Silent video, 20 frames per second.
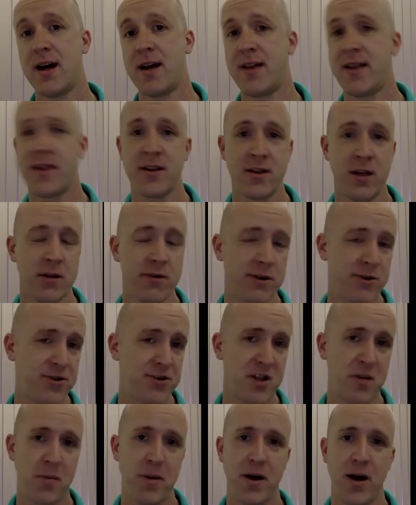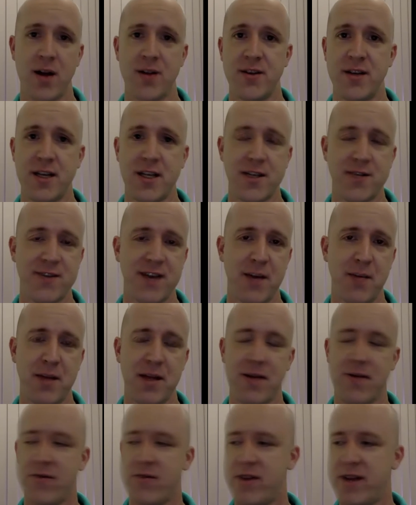And then there's other interested parties,
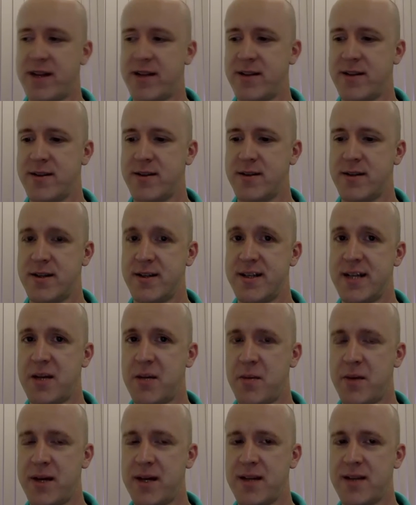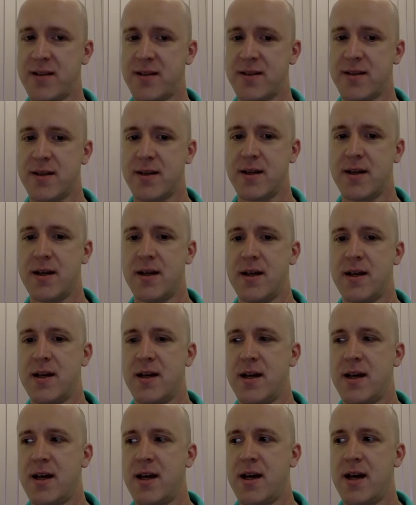family and friends and teammates.
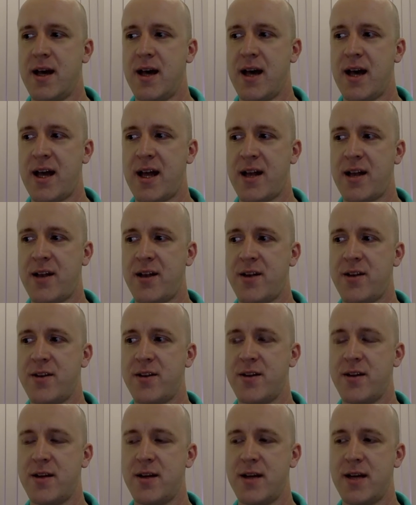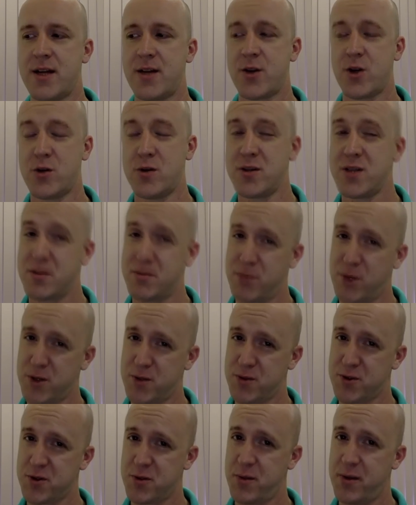And it's almost
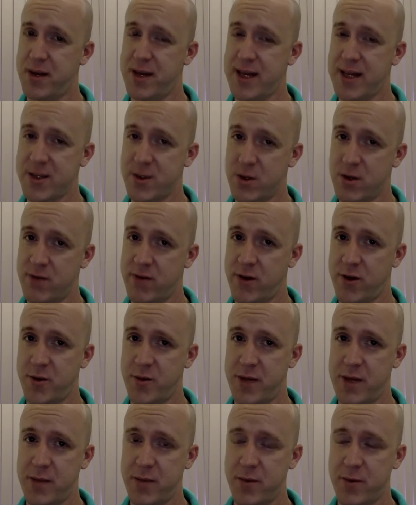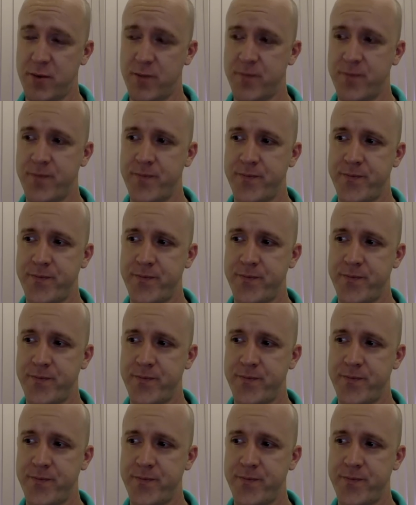impossible to please all of those people.